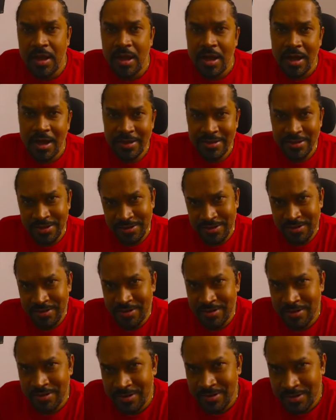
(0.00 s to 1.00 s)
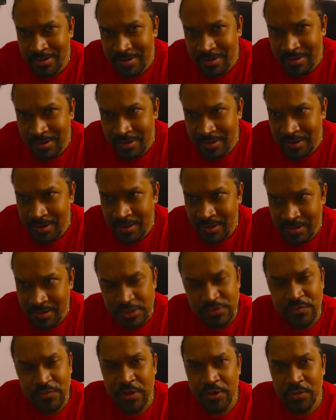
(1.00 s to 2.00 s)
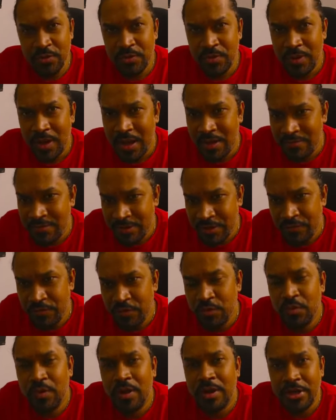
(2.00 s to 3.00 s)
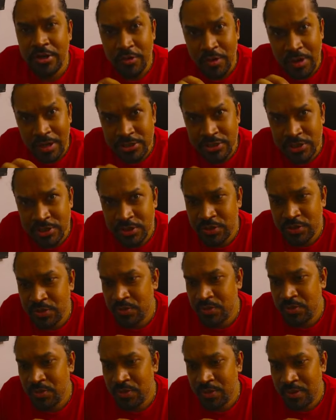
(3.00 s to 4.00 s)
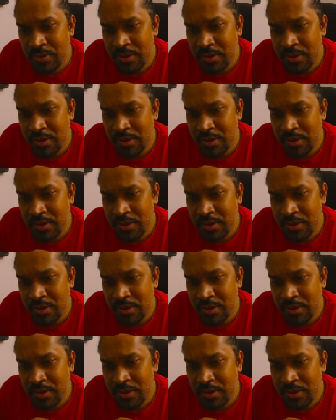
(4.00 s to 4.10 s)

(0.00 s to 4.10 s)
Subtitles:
Hi there. In this video, I will give you an introduction to